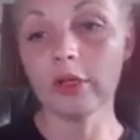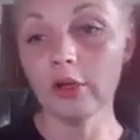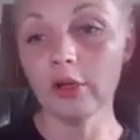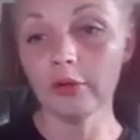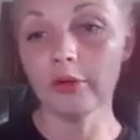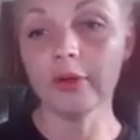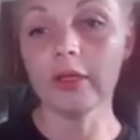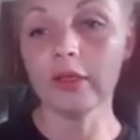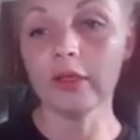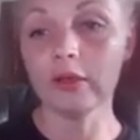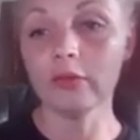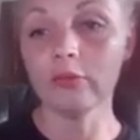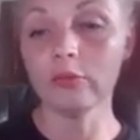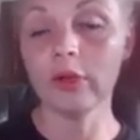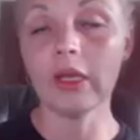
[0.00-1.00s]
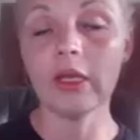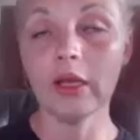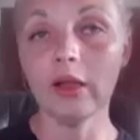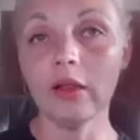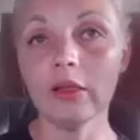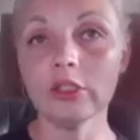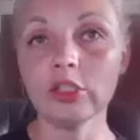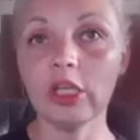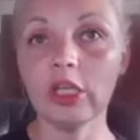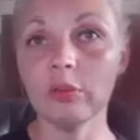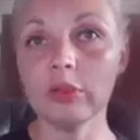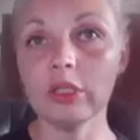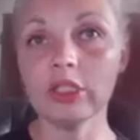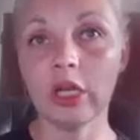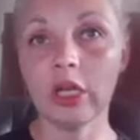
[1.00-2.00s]
urine, radiology,
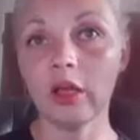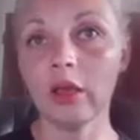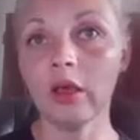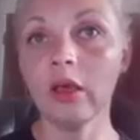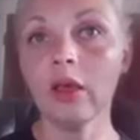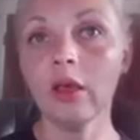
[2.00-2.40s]
imaging,